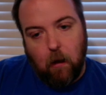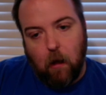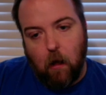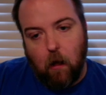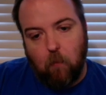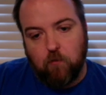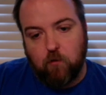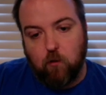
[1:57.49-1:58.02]

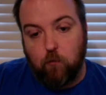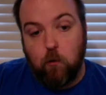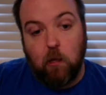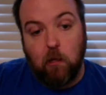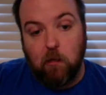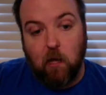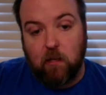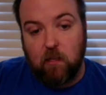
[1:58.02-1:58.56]
So if you
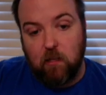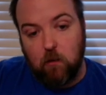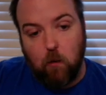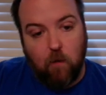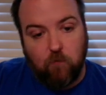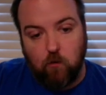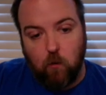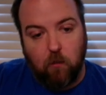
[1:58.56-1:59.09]
get lucky and you
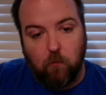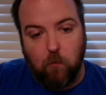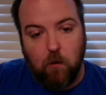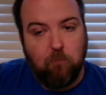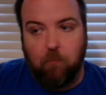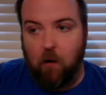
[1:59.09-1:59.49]
have 2 out of 3,